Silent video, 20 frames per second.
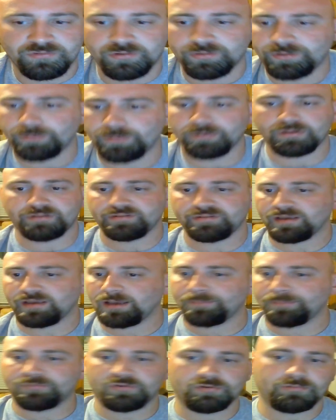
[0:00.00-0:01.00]
They were the
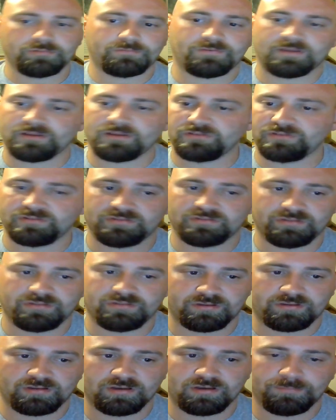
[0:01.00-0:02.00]
top two faces of
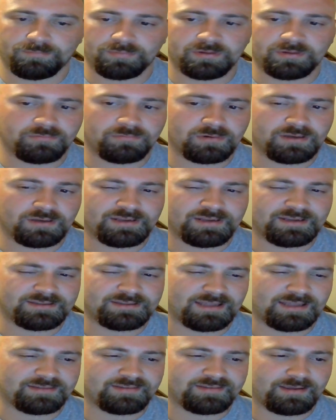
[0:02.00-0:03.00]
the company really at
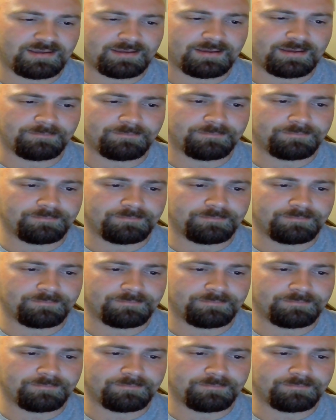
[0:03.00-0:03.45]
that time.